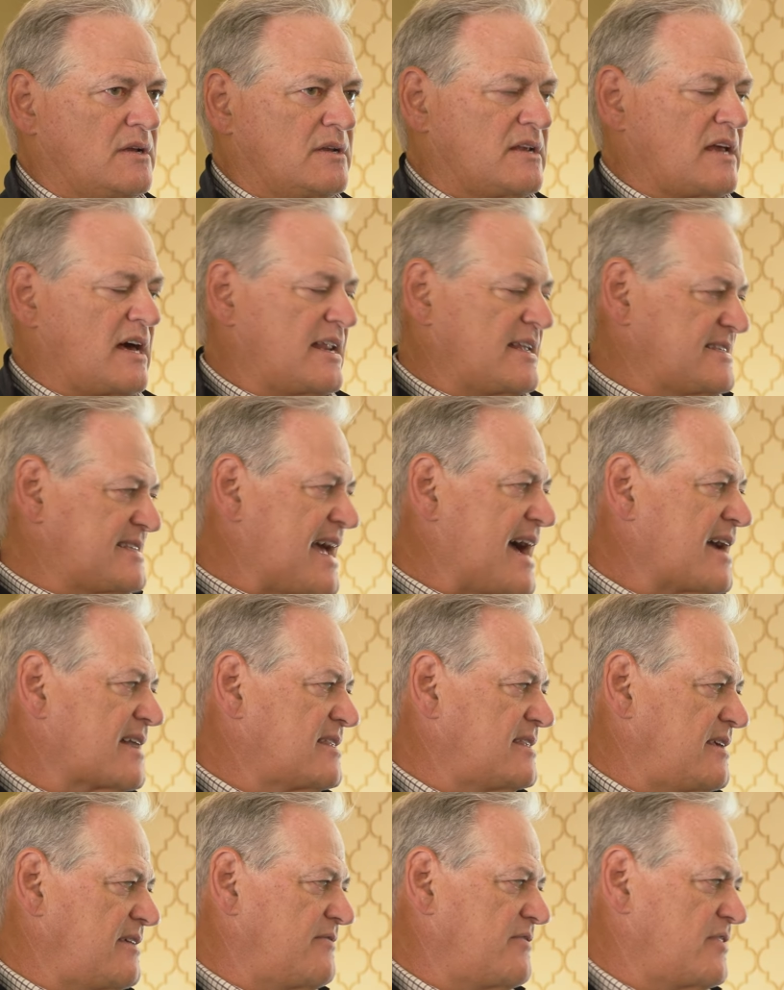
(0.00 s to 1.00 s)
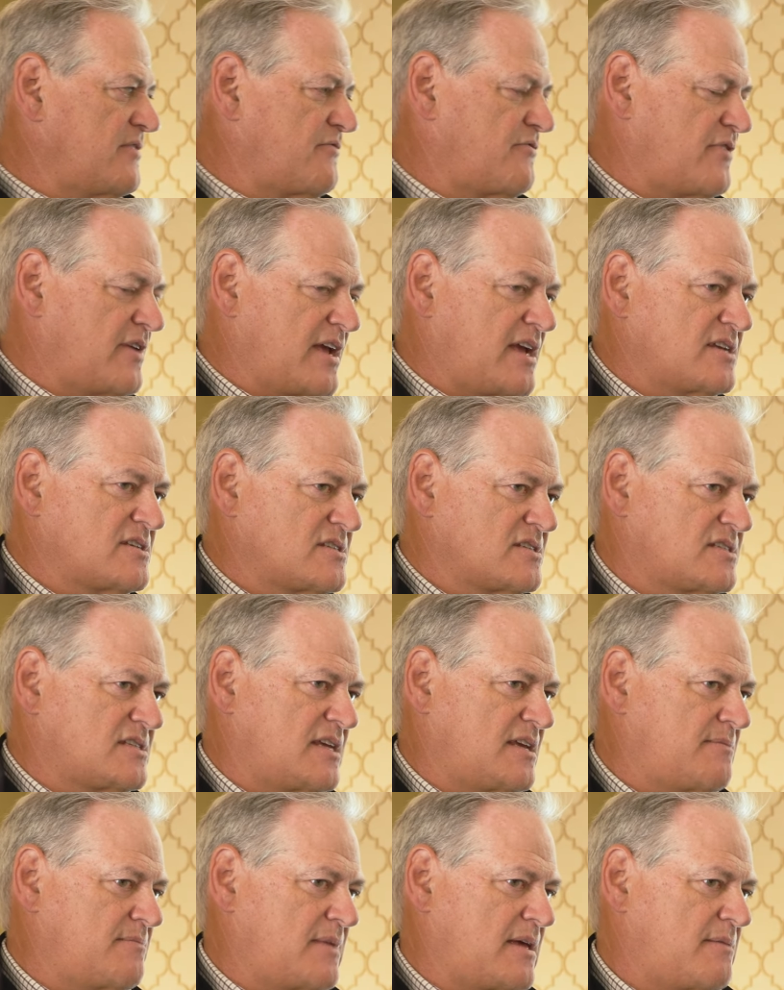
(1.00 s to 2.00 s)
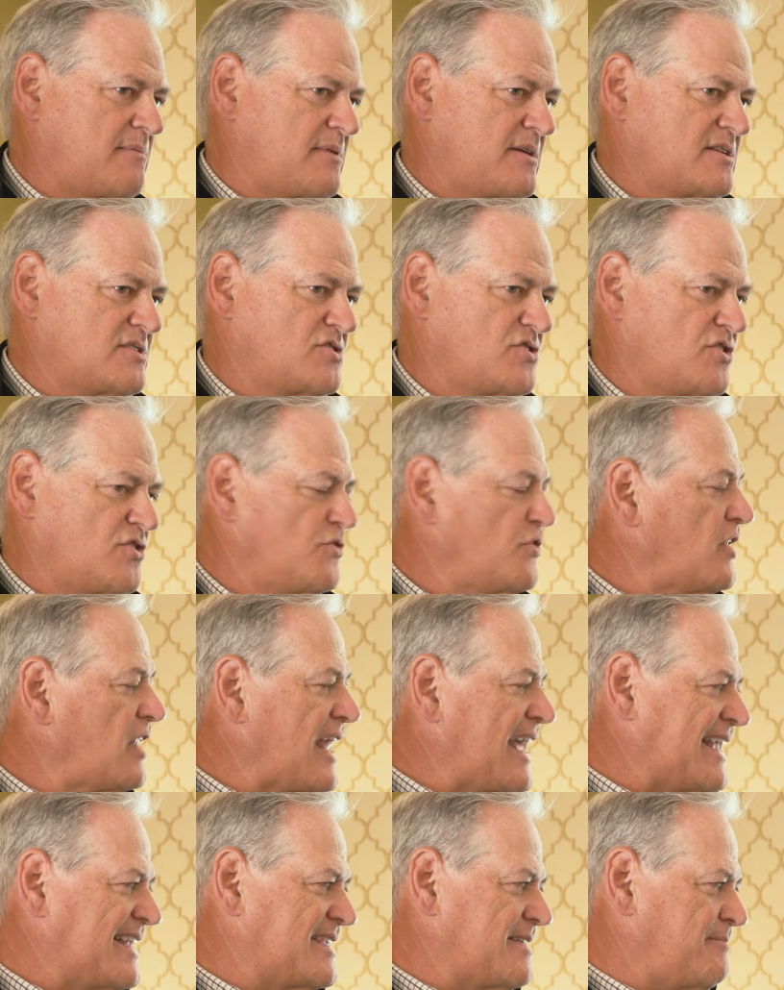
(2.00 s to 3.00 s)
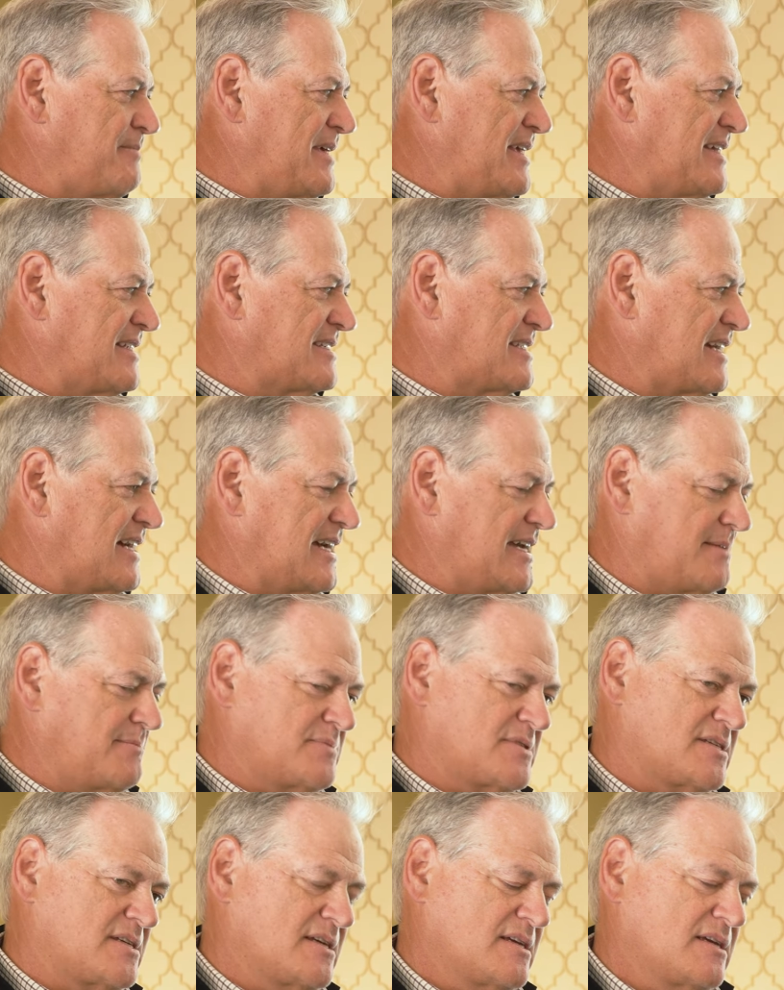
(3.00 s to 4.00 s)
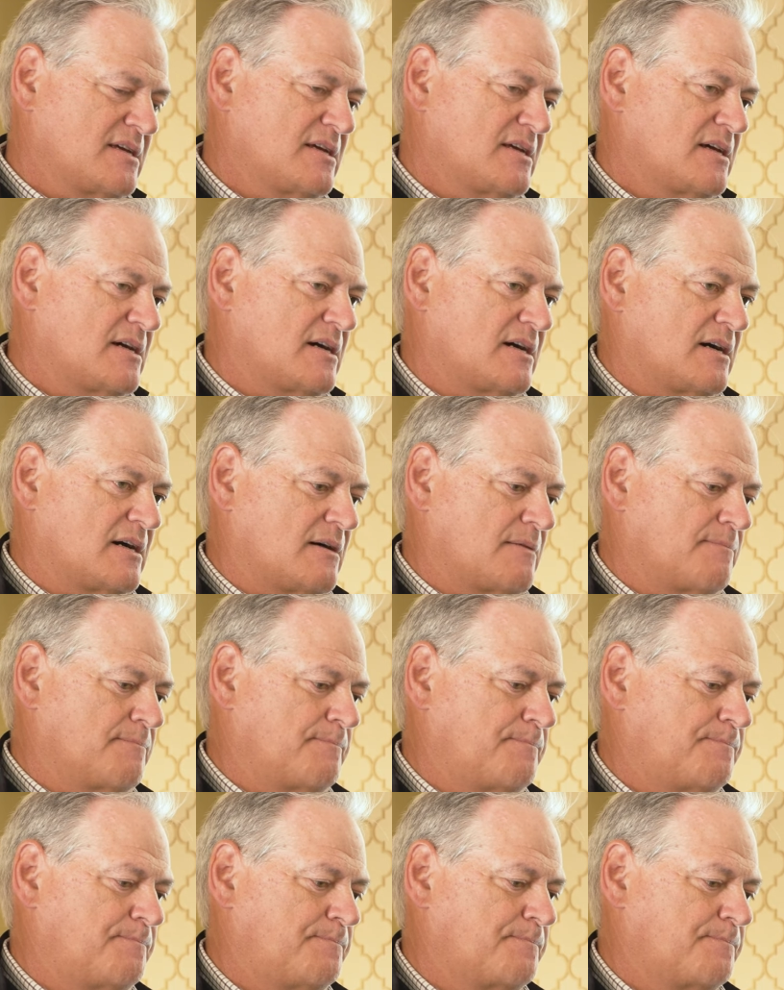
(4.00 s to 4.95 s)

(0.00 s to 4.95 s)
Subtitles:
not as active in free agency maybe as you'd like to be at times. I